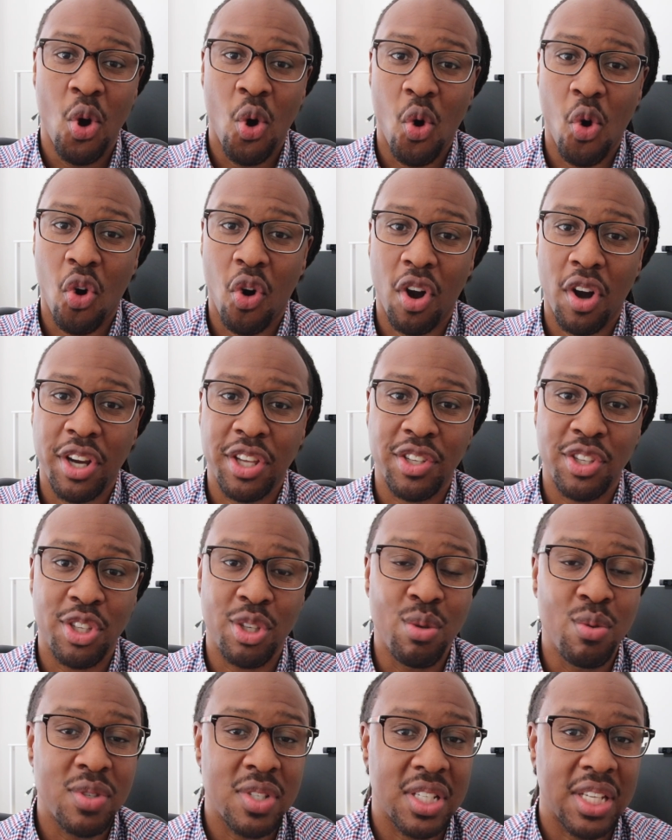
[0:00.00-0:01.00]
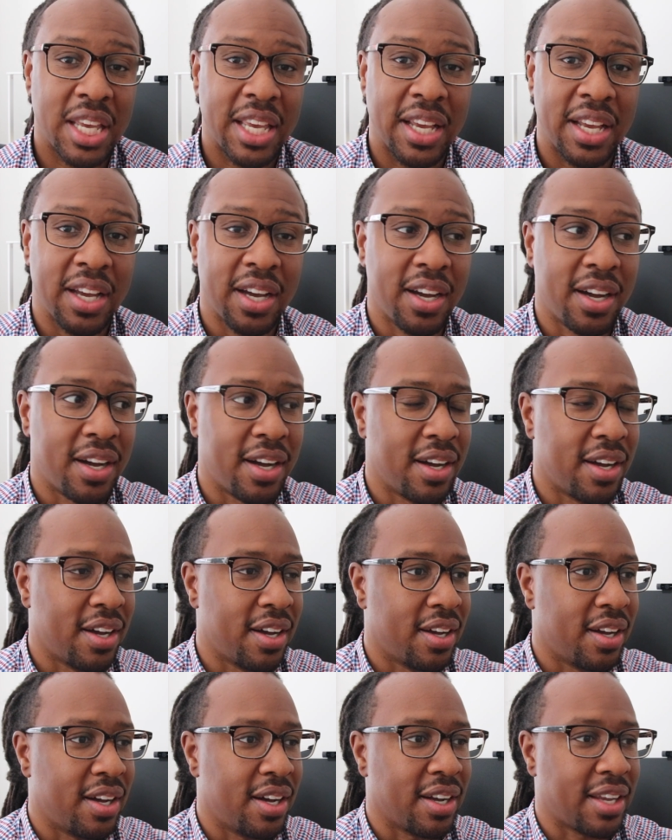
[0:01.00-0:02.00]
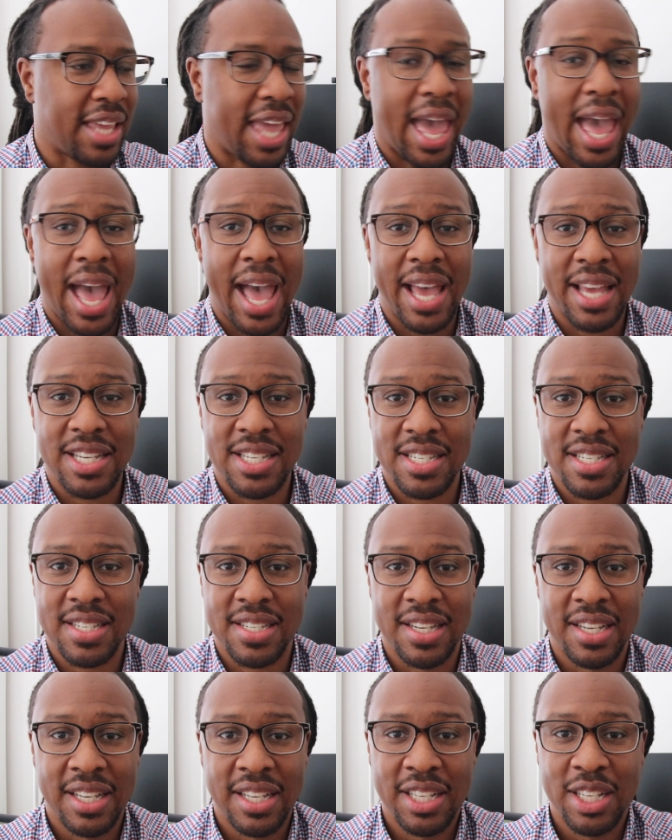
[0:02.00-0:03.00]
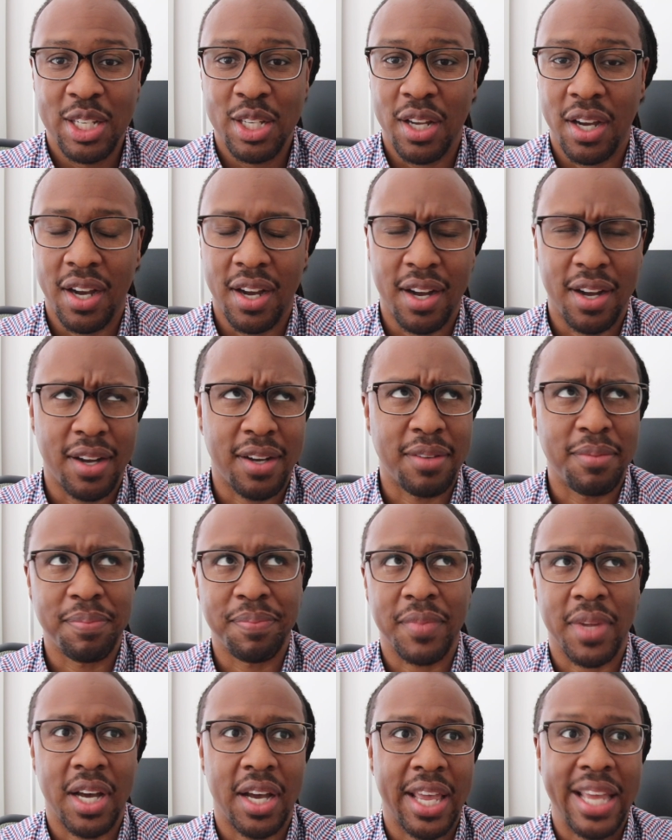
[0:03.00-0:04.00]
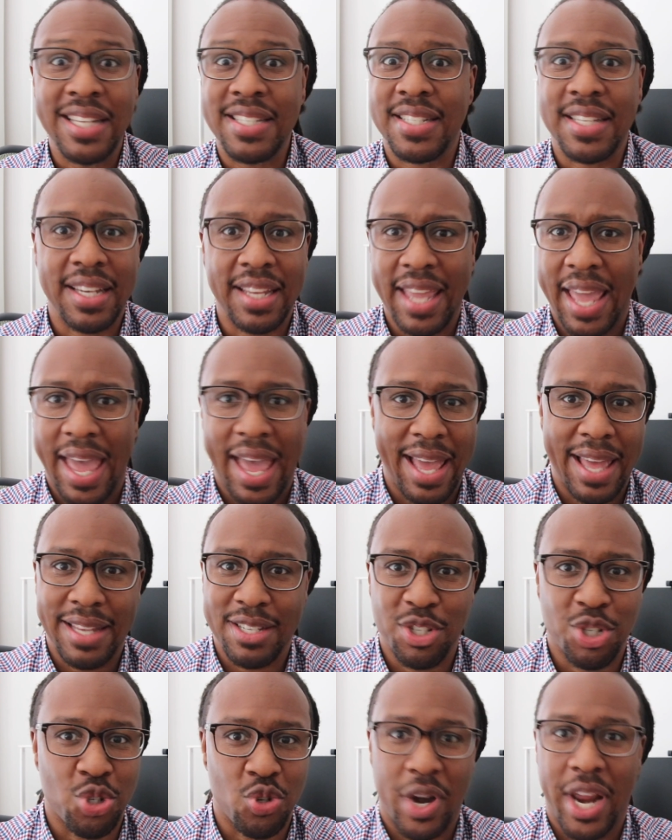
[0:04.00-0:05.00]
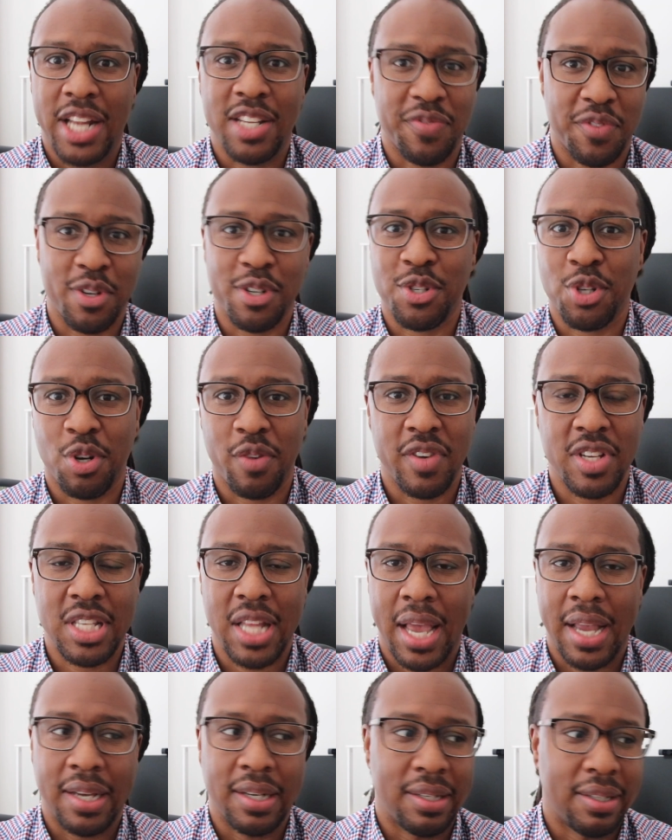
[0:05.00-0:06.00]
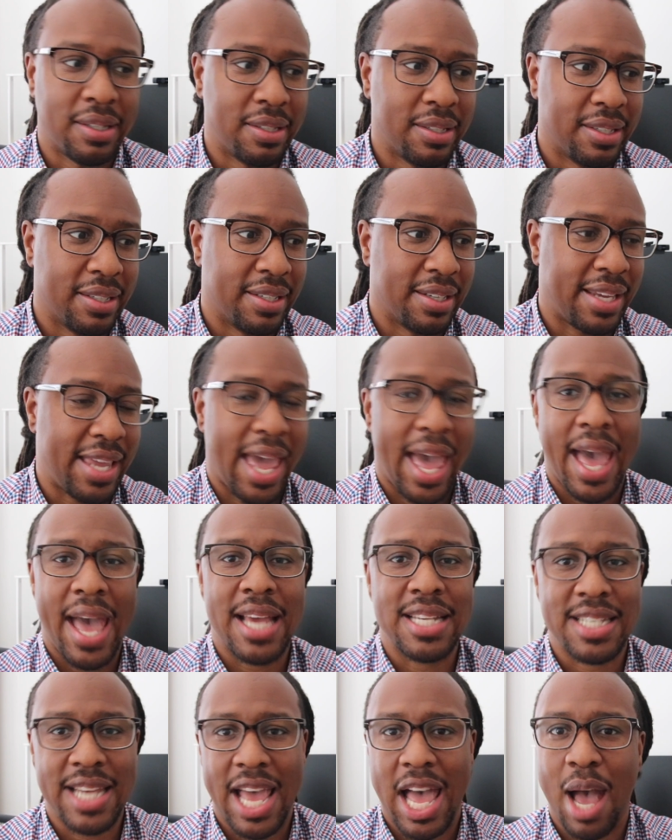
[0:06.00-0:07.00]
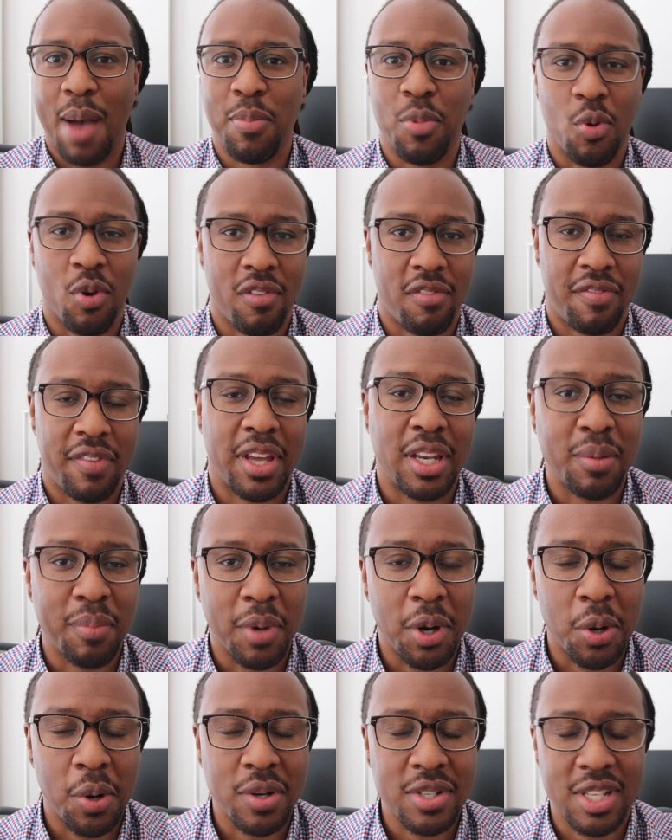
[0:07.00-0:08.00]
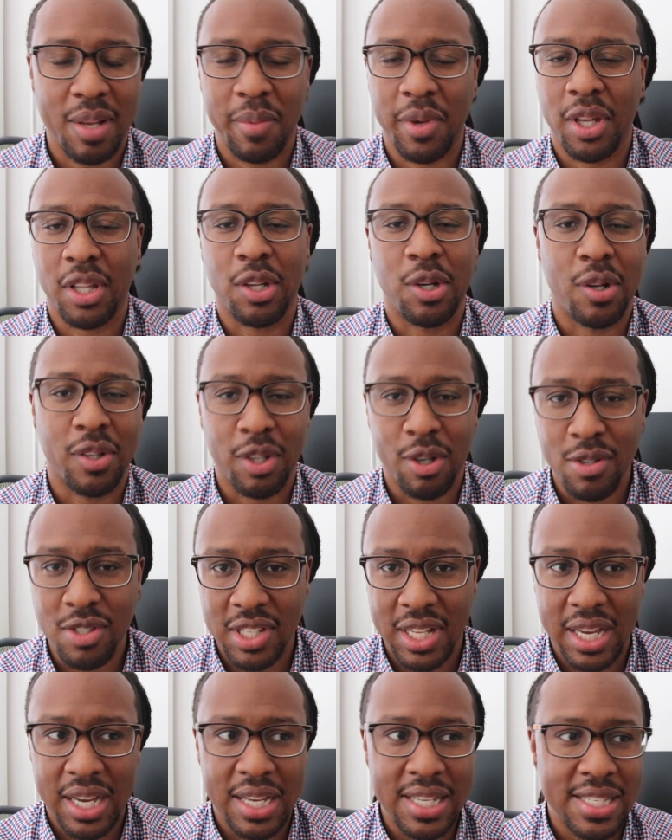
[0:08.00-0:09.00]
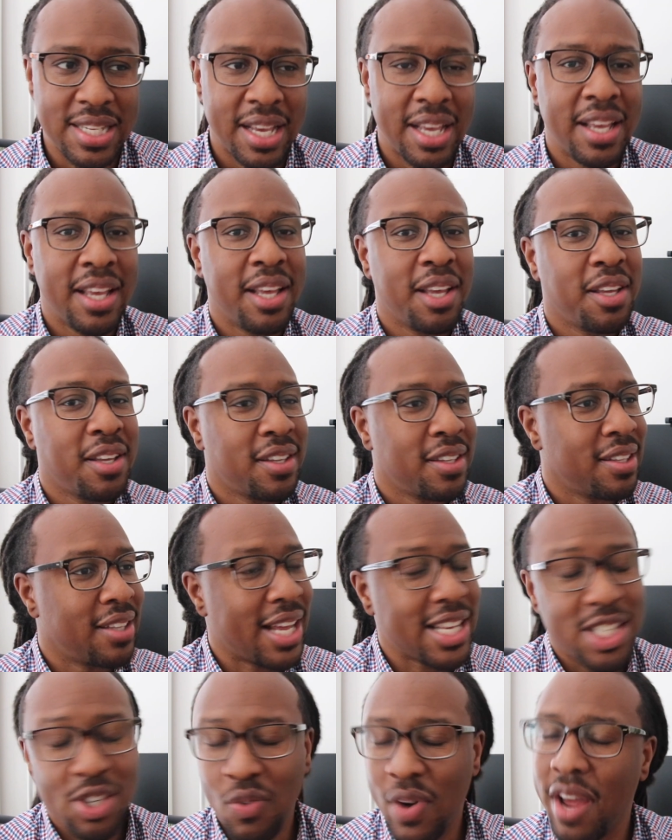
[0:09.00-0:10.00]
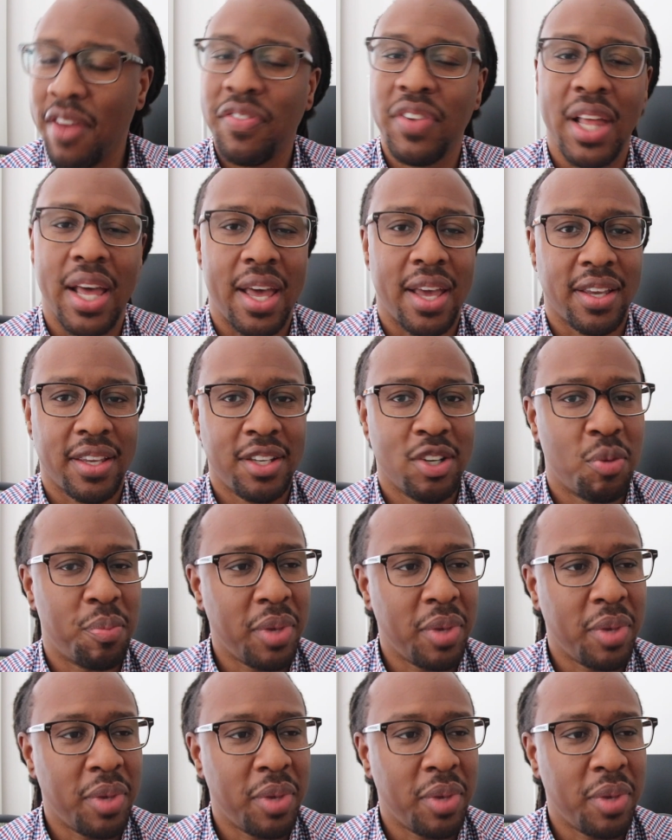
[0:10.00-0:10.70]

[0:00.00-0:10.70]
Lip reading: or using a cash instant cash transfer service like a Cash App or Venmo or something along those lines, that's a red flag.